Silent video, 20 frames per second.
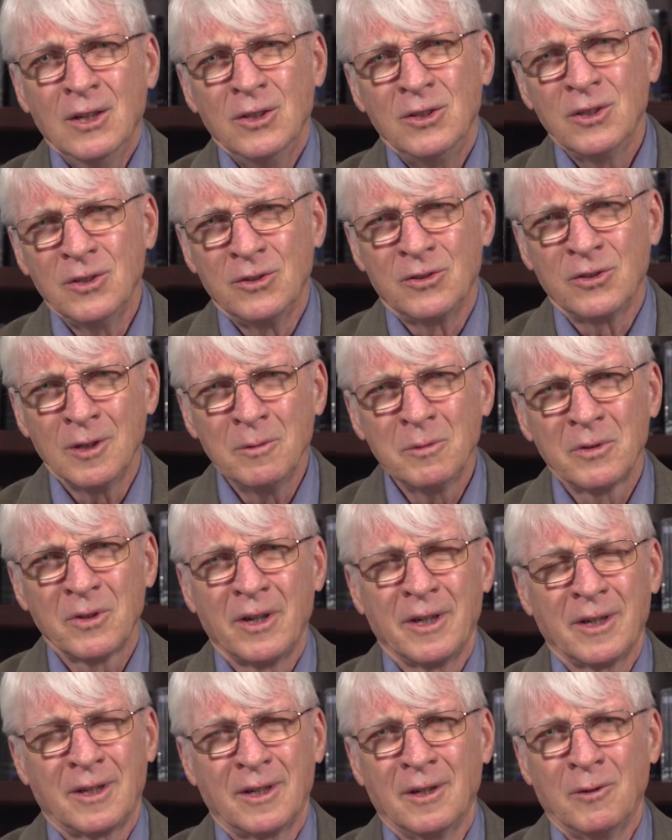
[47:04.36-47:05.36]
gee, it seems
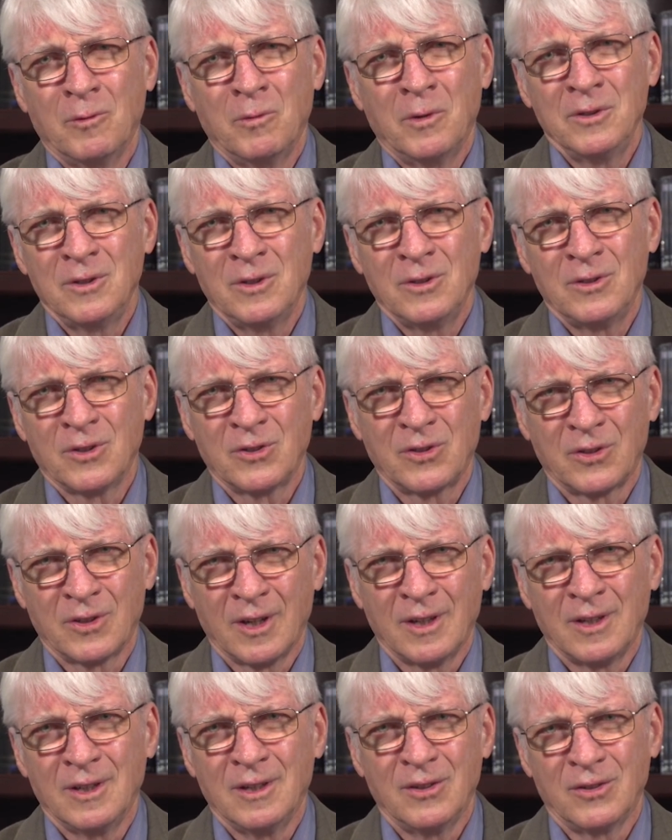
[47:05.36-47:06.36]
like what you just
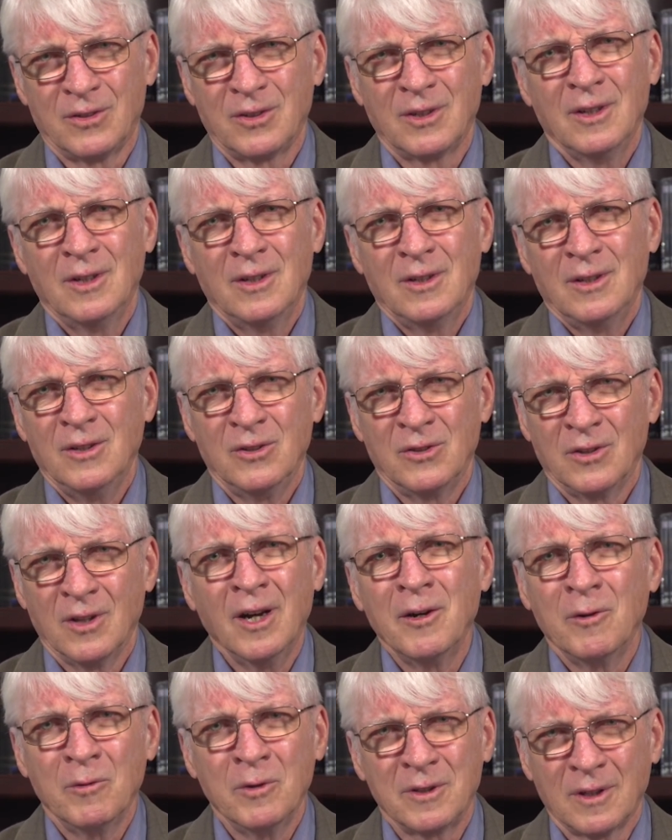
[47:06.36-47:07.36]
said is
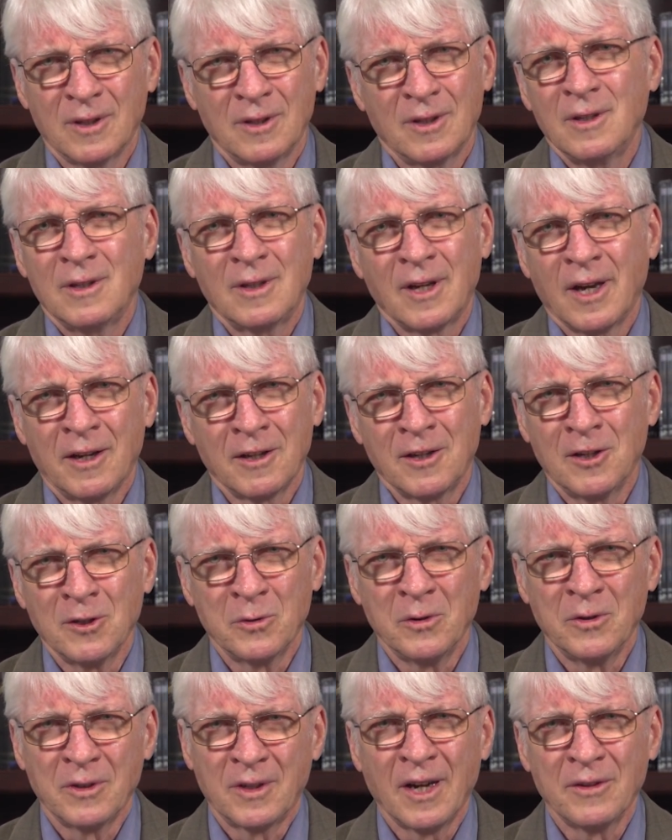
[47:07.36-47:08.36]
not what the
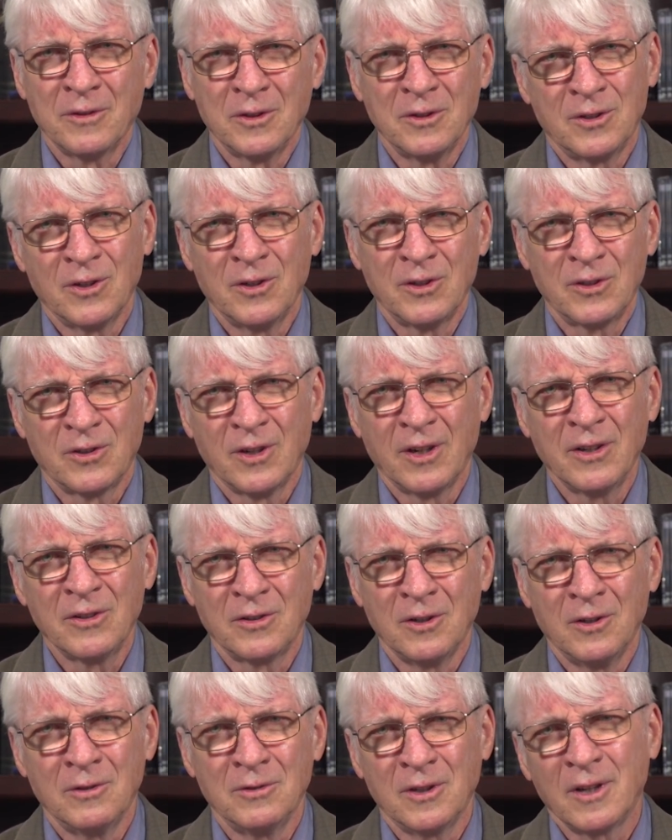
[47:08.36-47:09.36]
Catechism of the Catholic Church
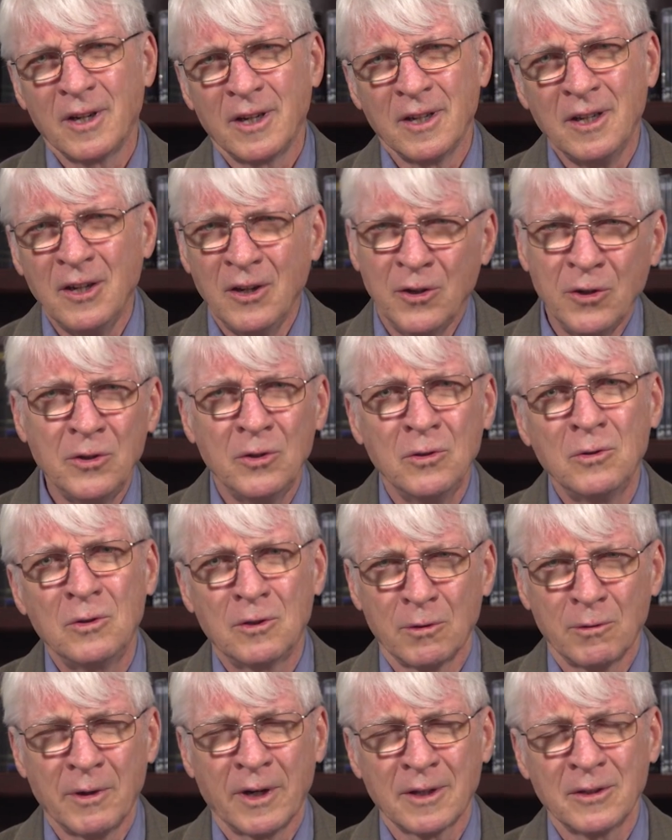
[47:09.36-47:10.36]
says. You know, did I hear you
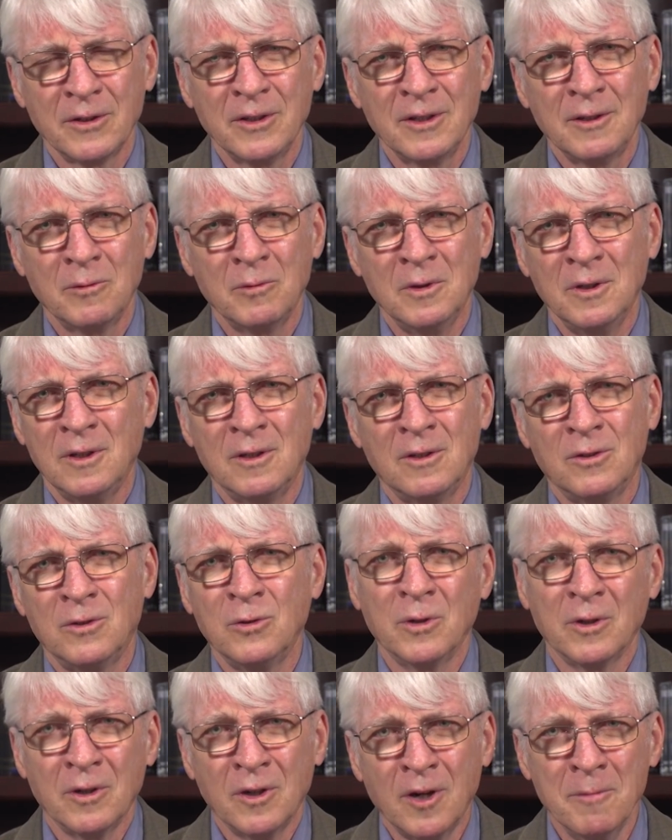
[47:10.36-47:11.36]
correctly? We need to
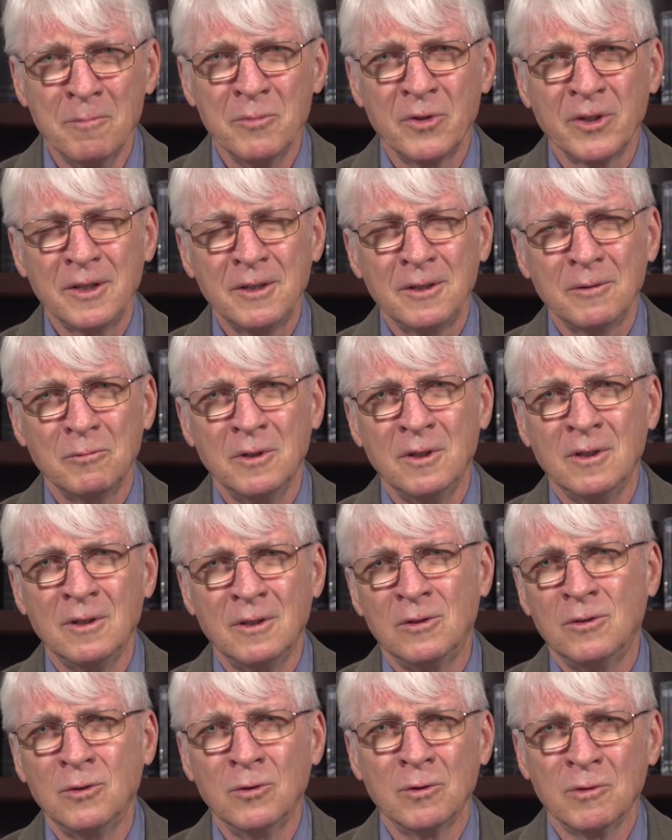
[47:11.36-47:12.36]
do it humbly. We need
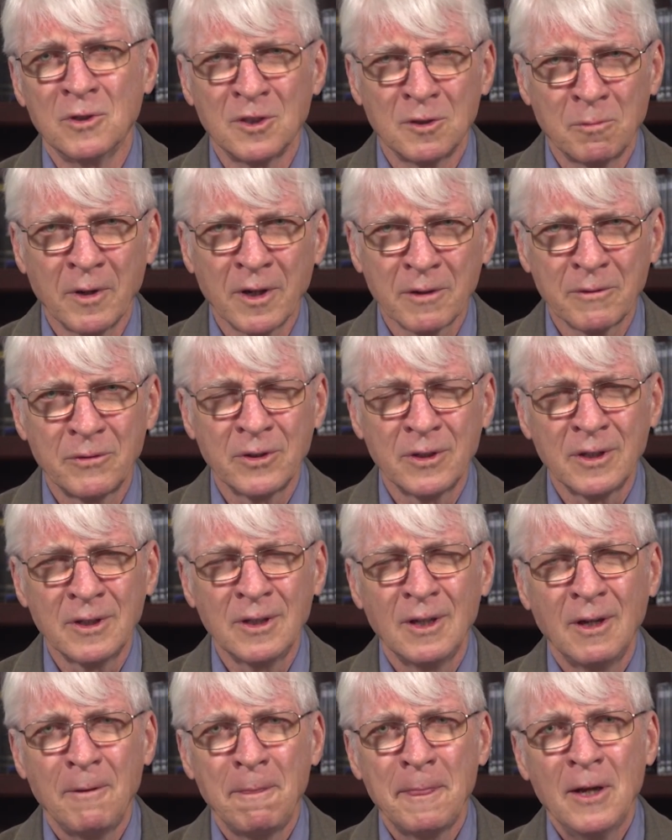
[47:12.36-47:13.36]
to do it
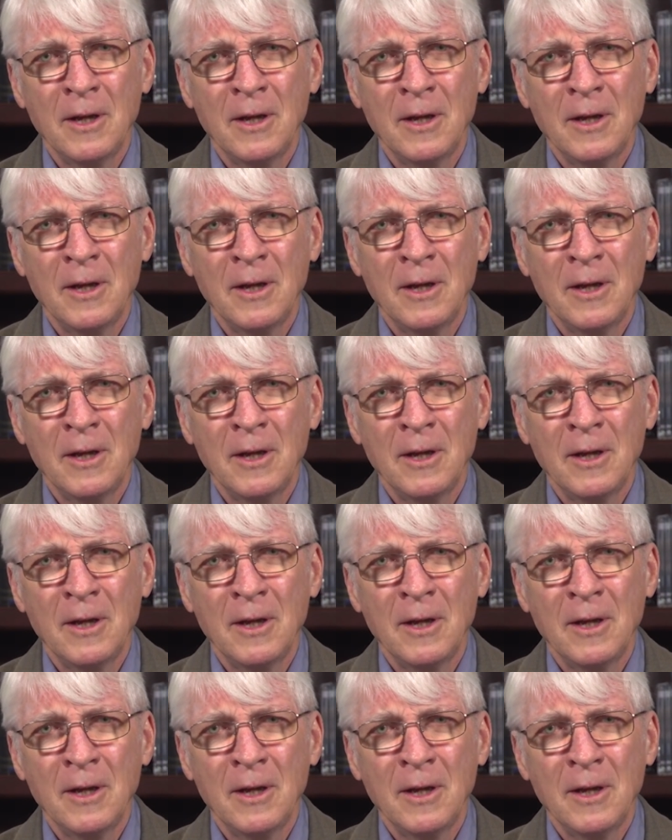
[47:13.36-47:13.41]
respectfully.